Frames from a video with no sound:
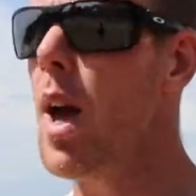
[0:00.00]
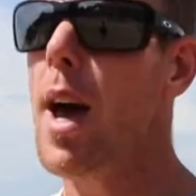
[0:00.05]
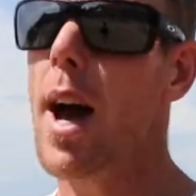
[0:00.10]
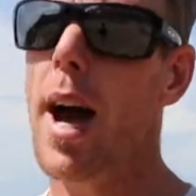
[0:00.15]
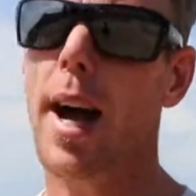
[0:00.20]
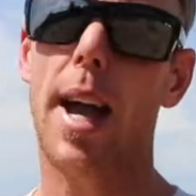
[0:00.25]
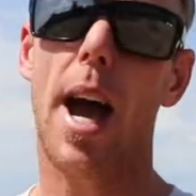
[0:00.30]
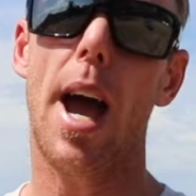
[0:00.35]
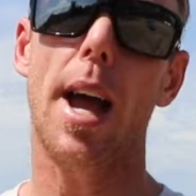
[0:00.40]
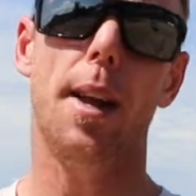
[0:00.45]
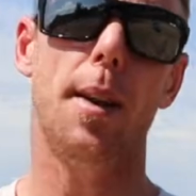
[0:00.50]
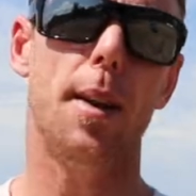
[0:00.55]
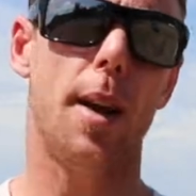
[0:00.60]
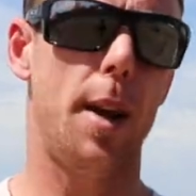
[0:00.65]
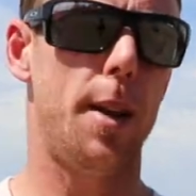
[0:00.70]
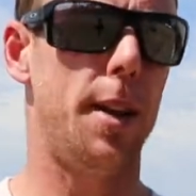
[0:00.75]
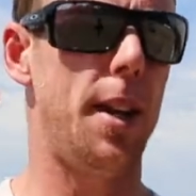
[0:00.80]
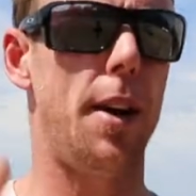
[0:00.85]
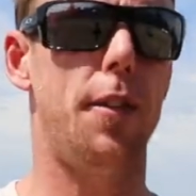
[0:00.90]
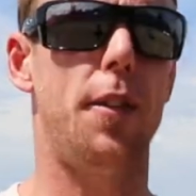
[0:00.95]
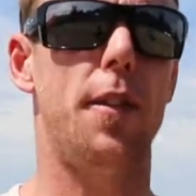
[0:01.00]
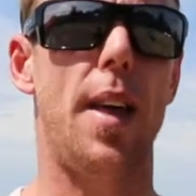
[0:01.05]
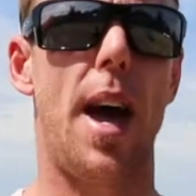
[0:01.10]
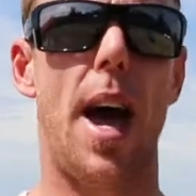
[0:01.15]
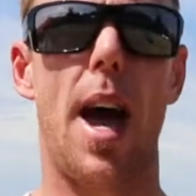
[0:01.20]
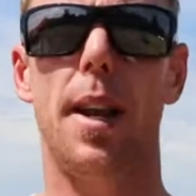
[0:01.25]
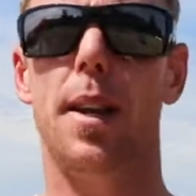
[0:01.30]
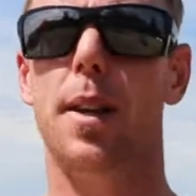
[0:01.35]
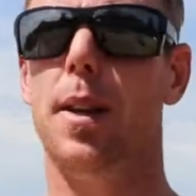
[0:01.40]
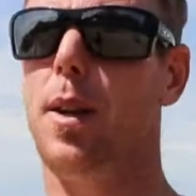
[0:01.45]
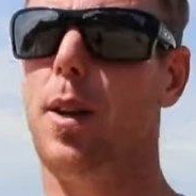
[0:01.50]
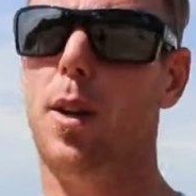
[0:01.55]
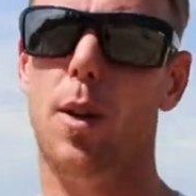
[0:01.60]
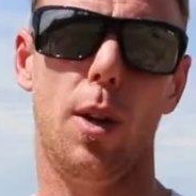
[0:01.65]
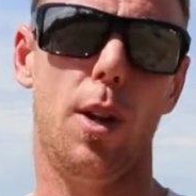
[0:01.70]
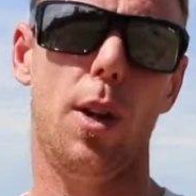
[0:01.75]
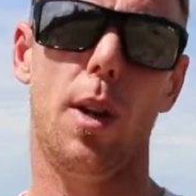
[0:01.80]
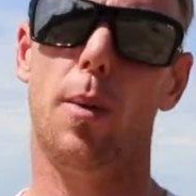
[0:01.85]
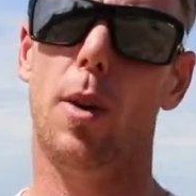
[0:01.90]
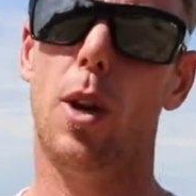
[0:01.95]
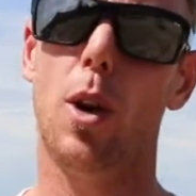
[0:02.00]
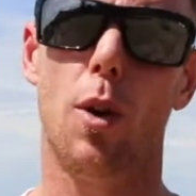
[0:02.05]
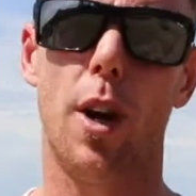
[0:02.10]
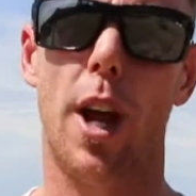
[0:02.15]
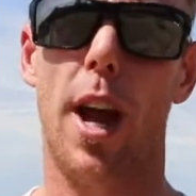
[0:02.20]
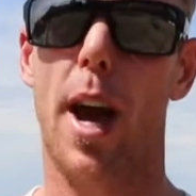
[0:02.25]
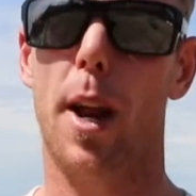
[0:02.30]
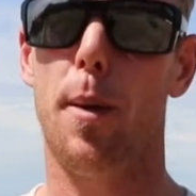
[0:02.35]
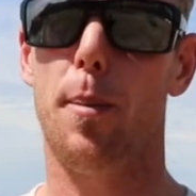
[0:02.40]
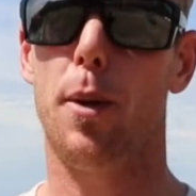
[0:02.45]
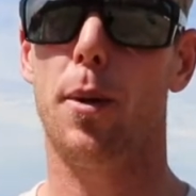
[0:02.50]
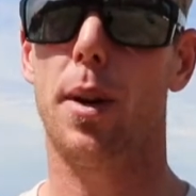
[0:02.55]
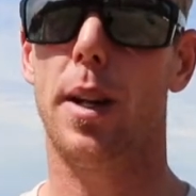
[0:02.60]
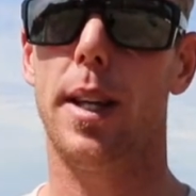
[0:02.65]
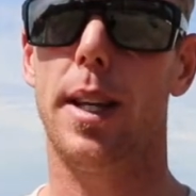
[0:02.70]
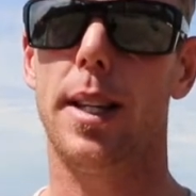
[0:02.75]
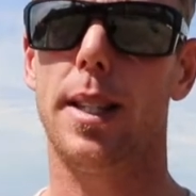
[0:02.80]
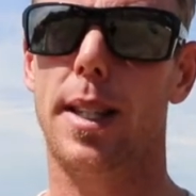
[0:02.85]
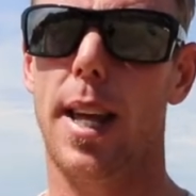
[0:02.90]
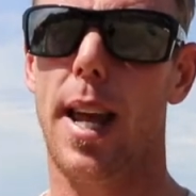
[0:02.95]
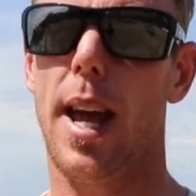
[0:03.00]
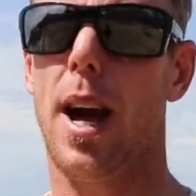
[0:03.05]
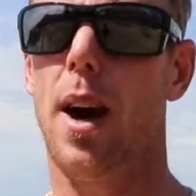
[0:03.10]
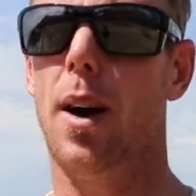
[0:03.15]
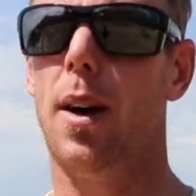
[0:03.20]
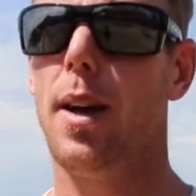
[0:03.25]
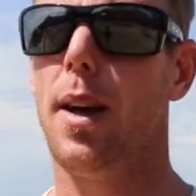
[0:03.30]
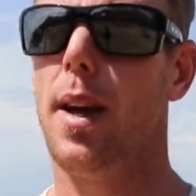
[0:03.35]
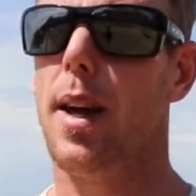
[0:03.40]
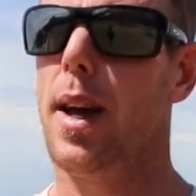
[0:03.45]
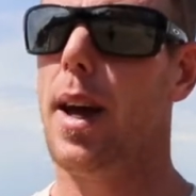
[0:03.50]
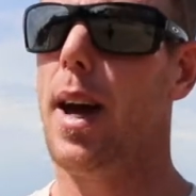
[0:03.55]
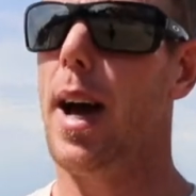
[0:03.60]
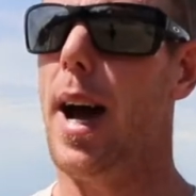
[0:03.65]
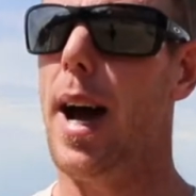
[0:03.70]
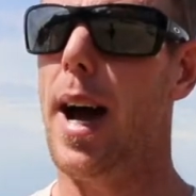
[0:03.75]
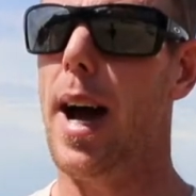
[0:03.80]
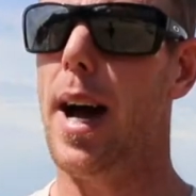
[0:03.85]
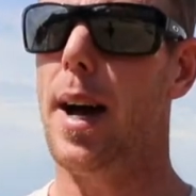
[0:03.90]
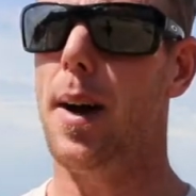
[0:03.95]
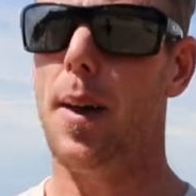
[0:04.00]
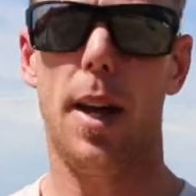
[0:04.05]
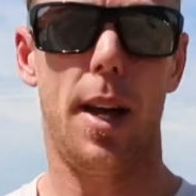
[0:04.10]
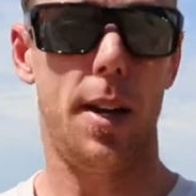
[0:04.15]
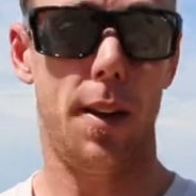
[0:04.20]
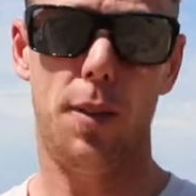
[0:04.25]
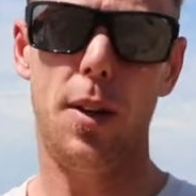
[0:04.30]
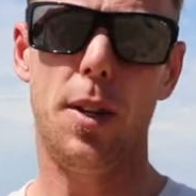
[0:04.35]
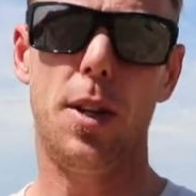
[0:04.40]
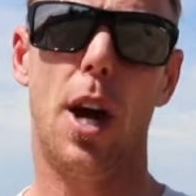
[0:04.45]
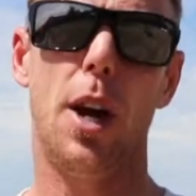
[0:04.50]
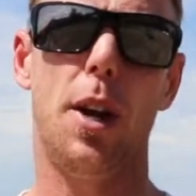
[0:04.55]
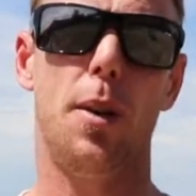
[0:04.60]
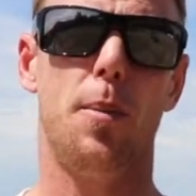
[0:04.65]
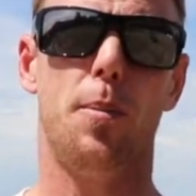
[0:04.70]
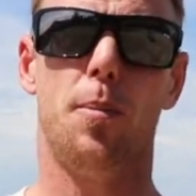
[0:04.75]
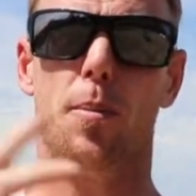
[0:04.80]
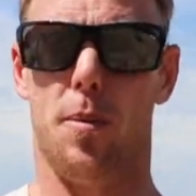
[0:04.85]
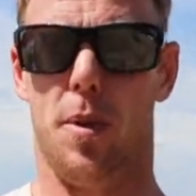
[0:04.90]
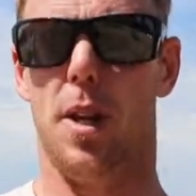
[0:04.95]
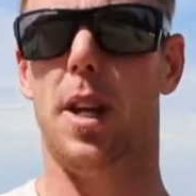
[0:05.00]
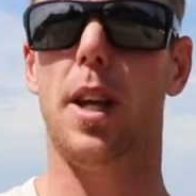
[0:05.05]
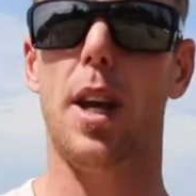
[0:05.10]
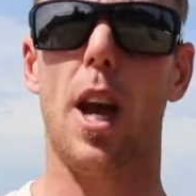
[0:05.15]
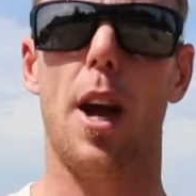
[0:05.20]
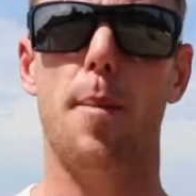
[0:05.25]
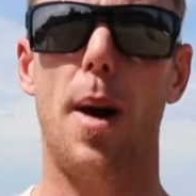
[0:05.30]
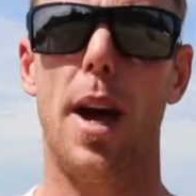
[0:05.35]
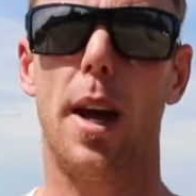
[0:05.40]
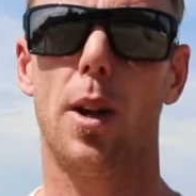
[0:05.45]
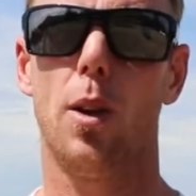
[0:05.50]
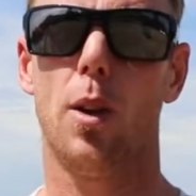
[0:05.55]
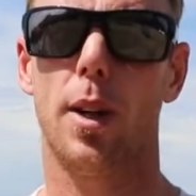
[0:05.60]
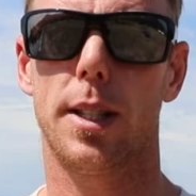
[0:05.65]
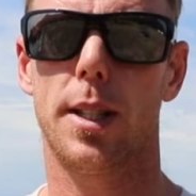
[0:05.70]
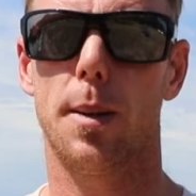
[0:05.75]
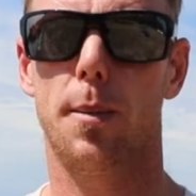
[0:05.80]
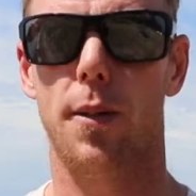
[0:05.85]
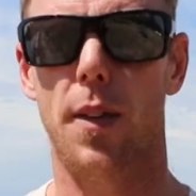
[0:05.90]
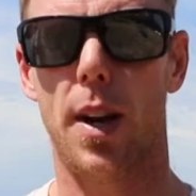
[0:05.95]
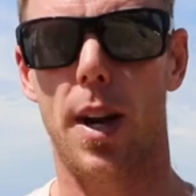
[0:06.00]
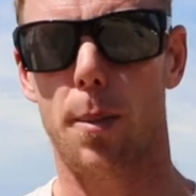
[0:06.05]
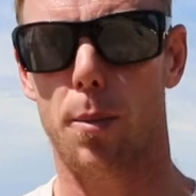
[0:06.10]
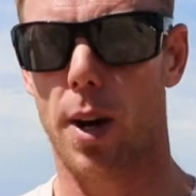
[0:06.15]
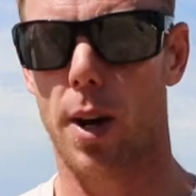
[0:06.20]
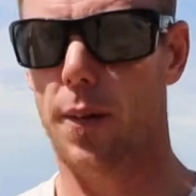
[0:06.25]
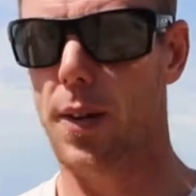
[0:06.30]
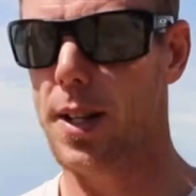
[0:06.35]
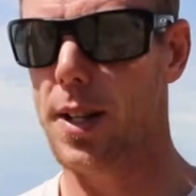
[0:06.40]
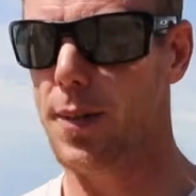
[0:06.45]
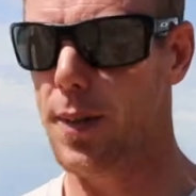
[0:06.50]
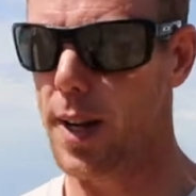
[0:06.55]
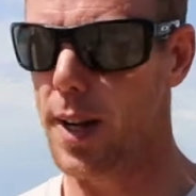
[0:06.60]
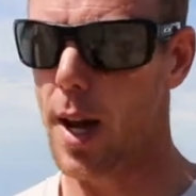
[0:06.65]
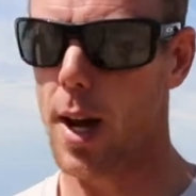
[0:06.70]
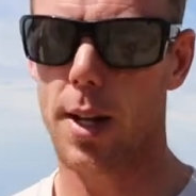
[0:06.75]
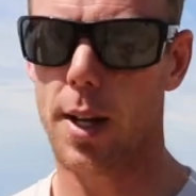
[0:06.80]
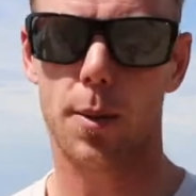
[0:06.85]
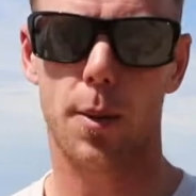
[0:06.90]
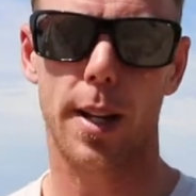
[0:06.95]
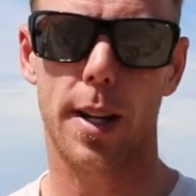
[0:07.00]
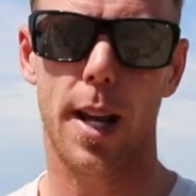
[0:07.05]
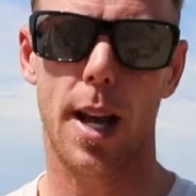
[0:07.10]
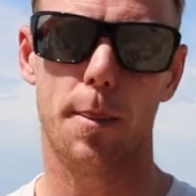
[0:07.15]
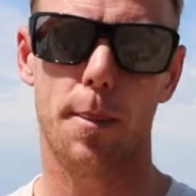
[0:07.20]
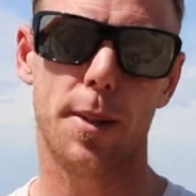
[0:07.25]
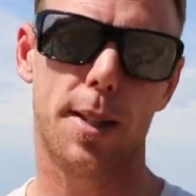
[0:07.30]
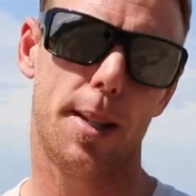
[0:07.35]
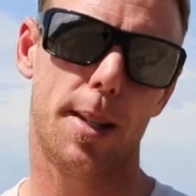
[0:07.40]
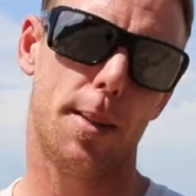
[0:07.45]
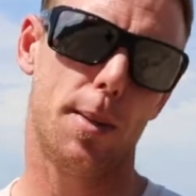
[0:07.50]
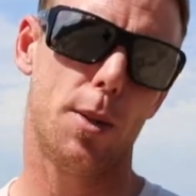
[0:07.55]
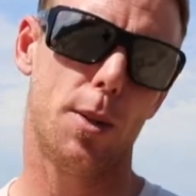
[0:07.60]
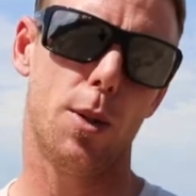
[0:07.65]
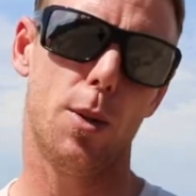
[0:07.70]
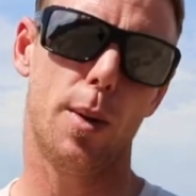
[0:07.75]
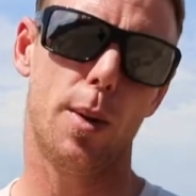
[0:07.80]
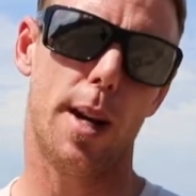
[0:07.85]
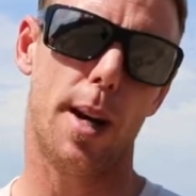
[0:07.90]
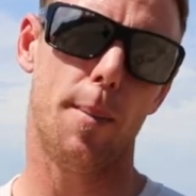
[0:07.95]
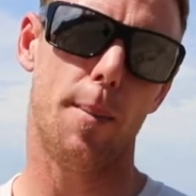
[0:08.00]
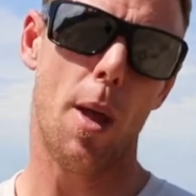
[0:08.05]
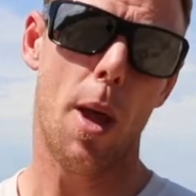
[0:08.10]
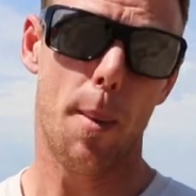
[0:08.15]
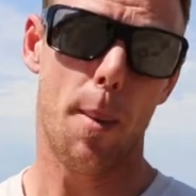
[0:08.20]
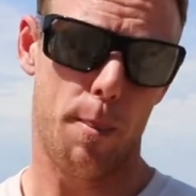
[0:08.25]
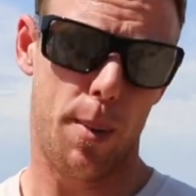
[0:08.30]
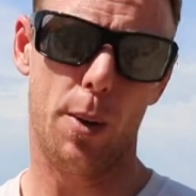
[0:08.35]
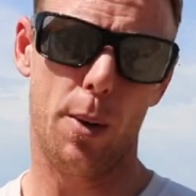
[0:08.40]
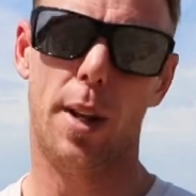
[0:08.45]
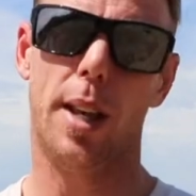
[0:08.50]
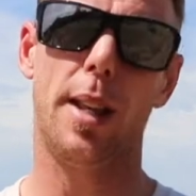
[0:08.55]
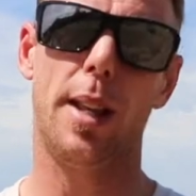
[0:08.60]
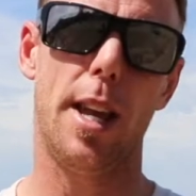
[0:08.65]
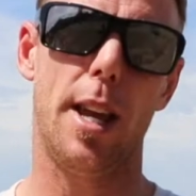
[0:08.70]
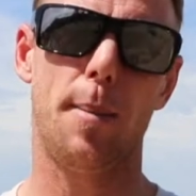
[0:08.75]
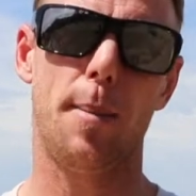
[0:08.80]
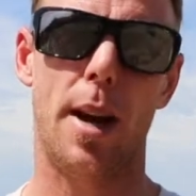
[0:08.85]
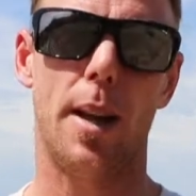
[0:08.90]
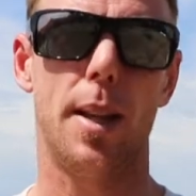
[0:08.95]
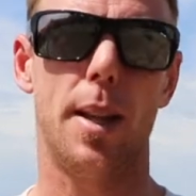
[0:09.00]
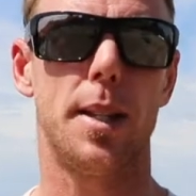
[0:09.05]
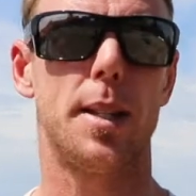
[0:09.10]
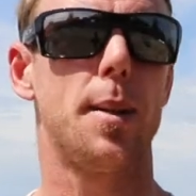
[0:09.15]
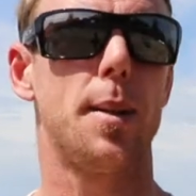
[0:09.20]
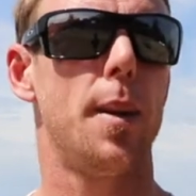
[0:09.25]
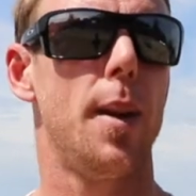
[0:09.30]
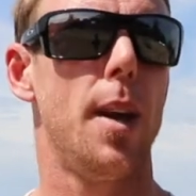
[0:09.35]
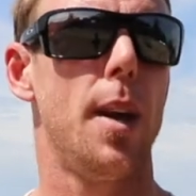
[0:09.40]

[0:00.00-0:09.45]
Okay, enough of that. You all know how to build a list now. And if you don't, you can go back and look at some of our previous videos when it comes to building the email list.